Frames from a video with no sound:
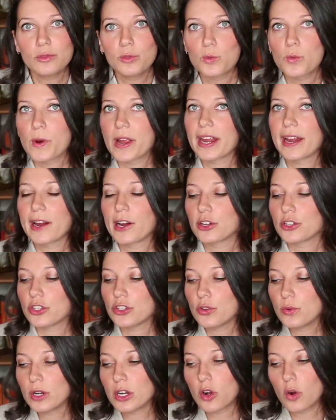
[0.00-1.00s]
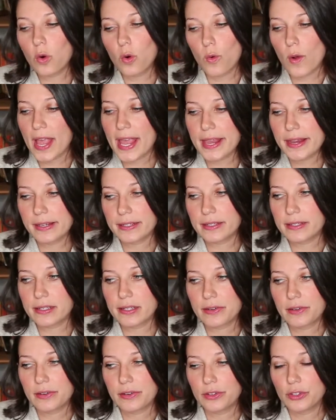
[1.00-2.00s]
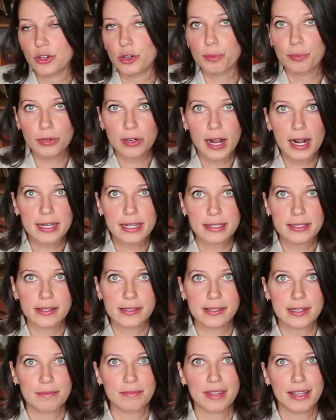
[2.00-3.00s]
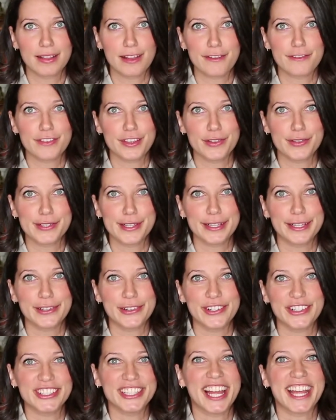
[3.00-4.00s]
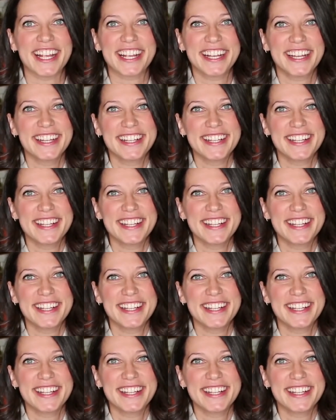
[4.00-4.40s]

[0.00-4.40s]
where you equate your product to something that feels a little like